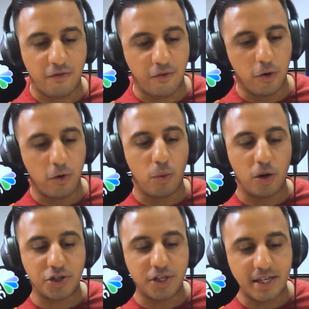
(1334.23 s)
for
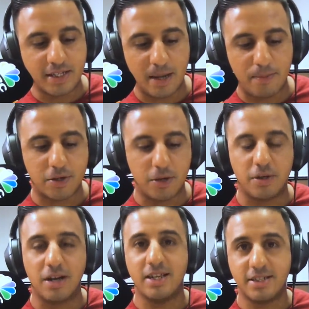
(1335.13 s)
watching this
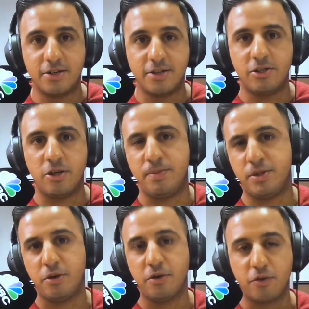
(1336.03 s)
episode and listening to this episode.